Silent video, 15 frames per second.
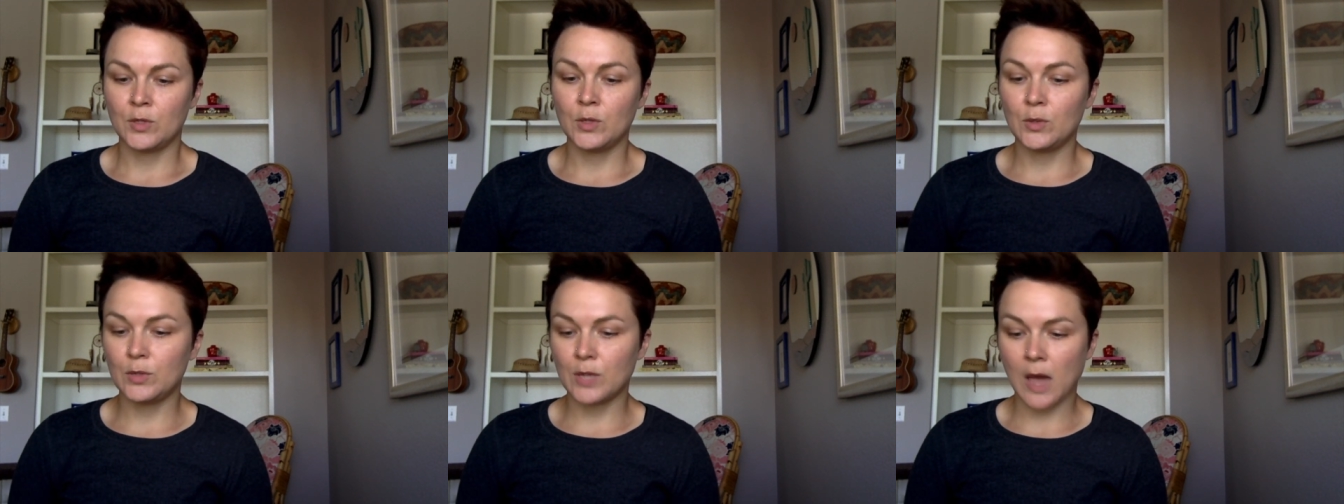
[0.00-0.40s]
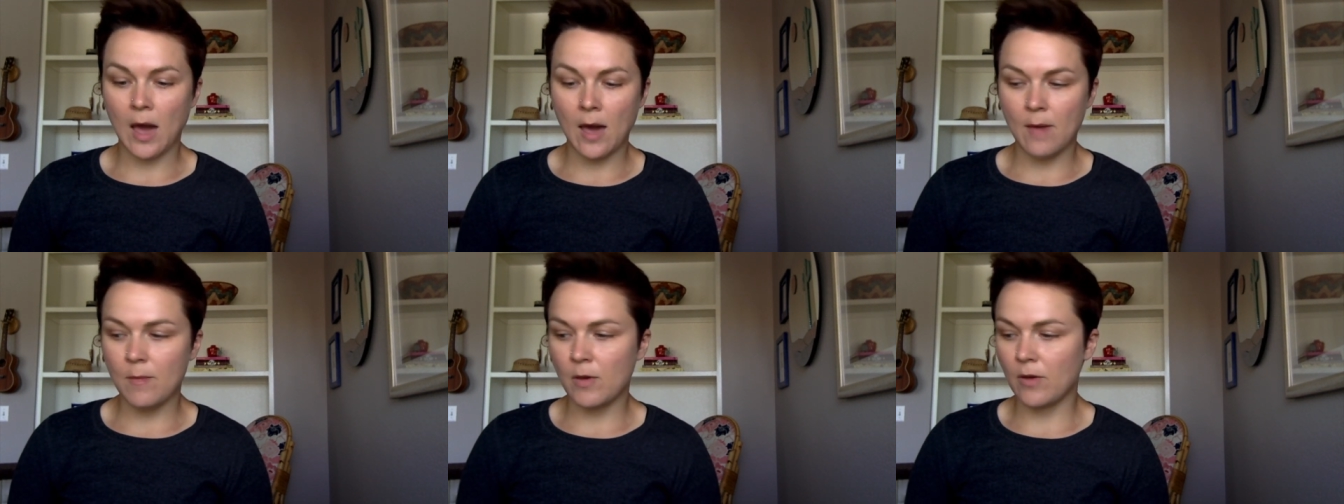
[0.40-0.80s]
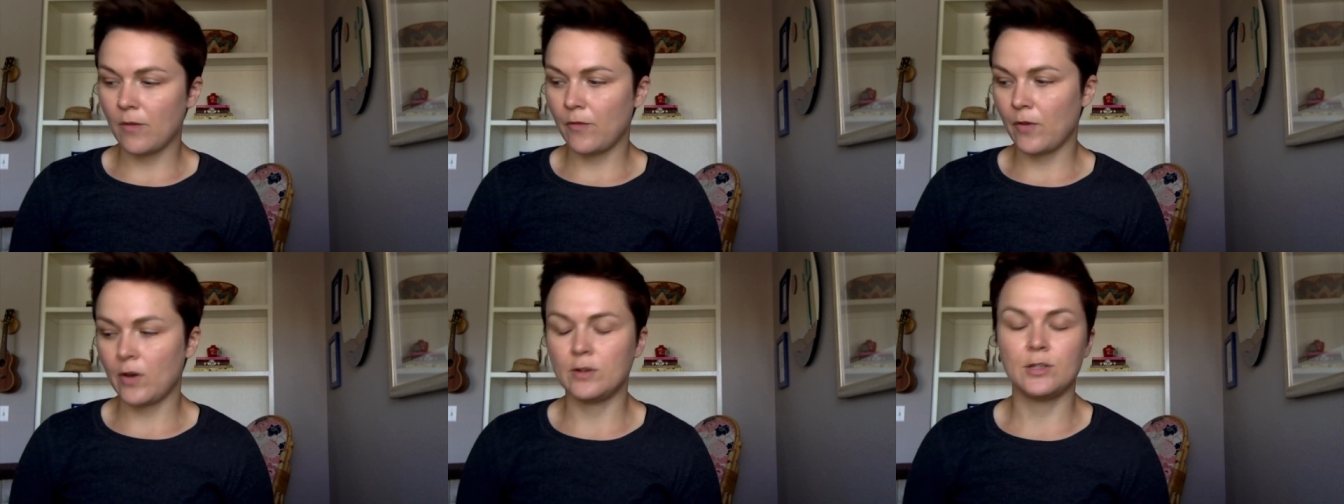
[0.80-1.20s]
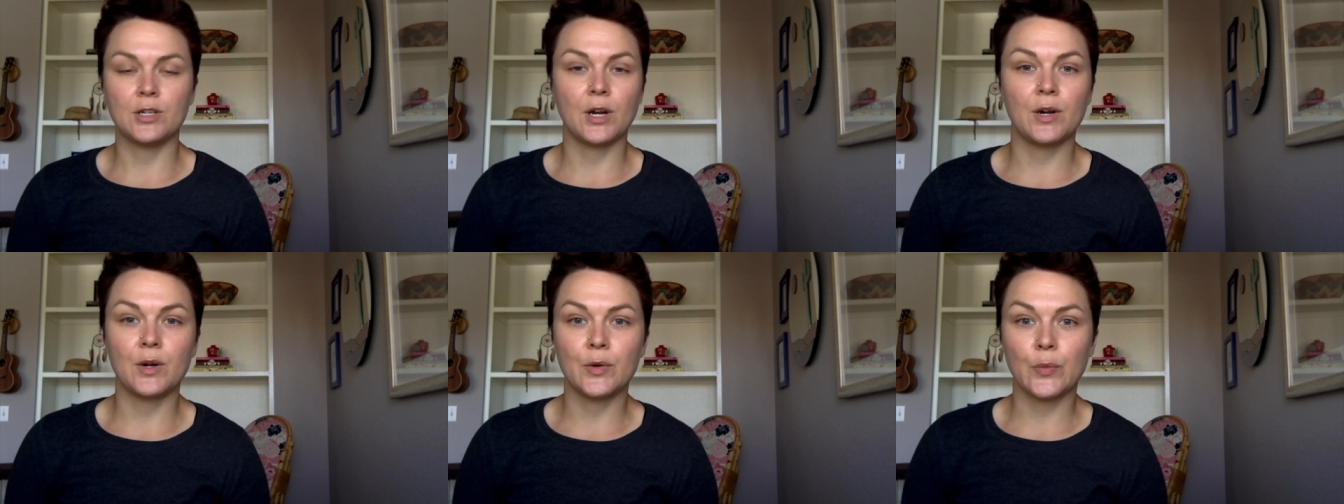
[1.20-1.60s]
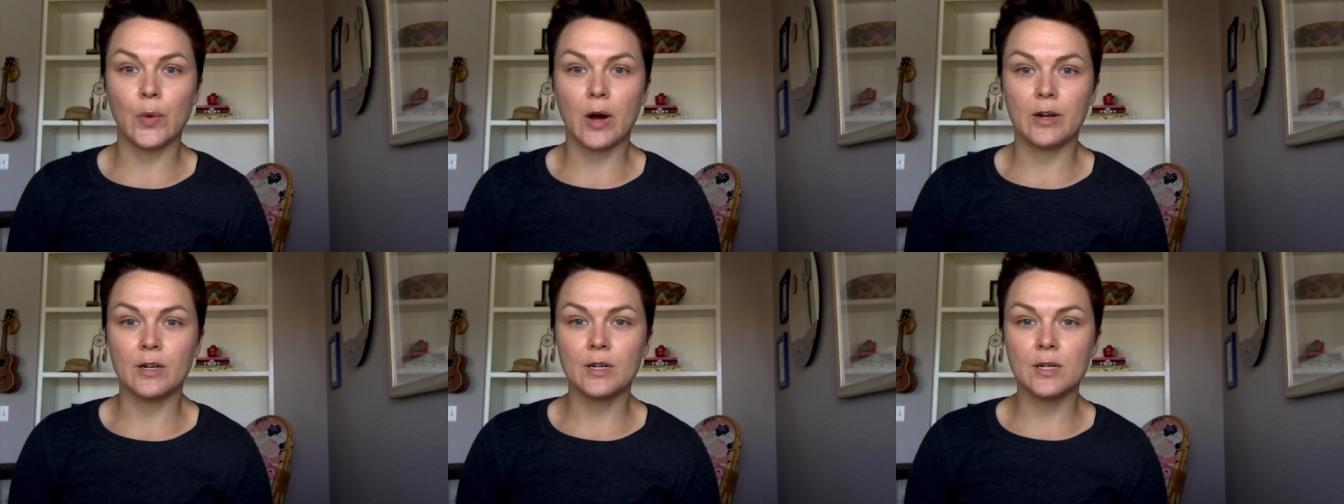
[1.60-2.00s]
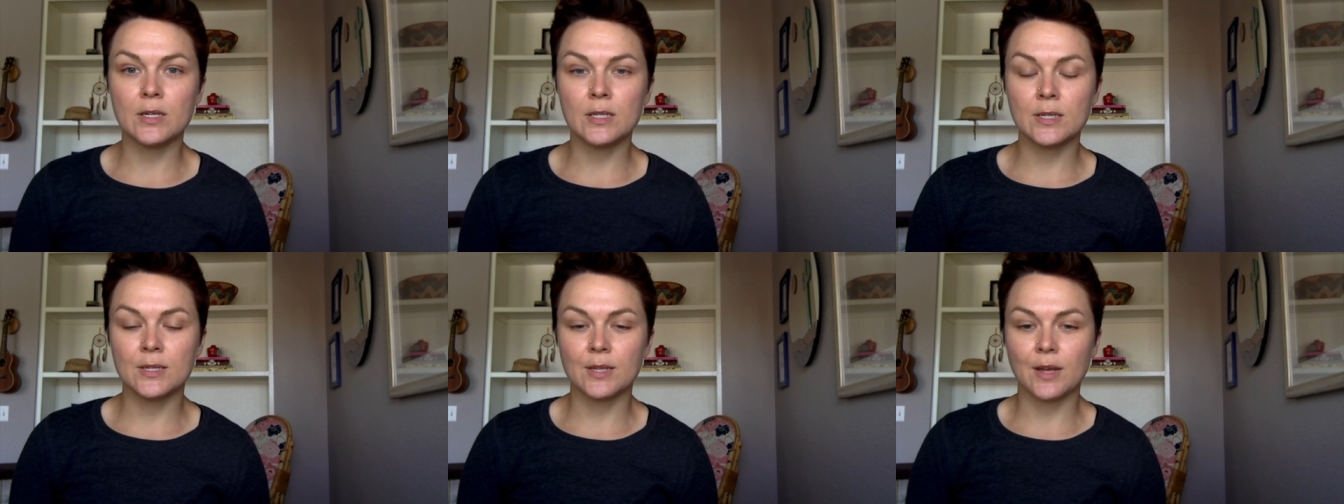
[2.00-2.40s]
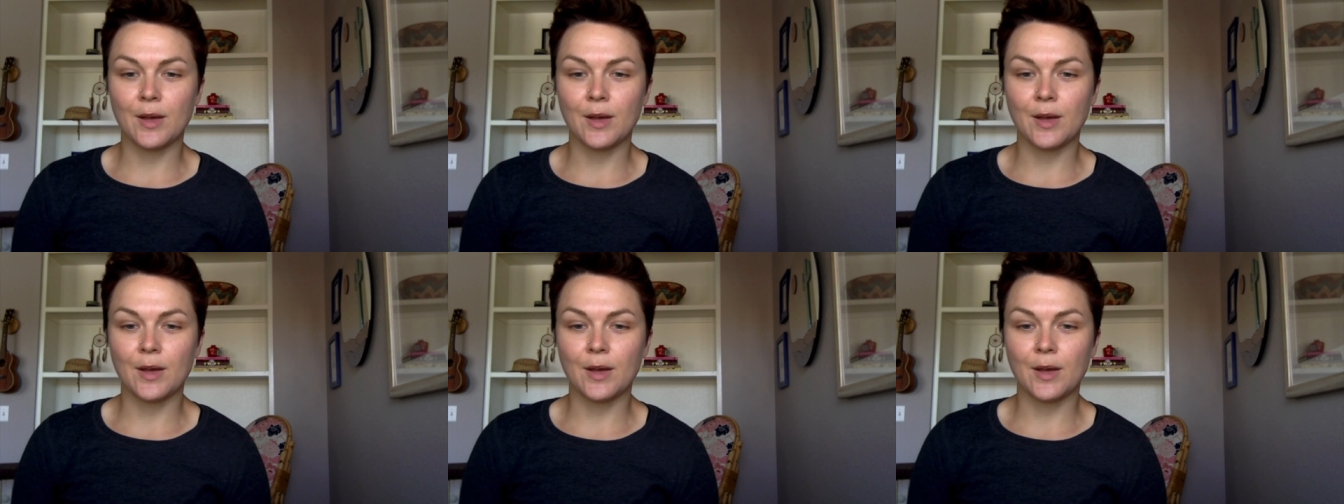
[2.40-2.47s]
time of uncharted waters.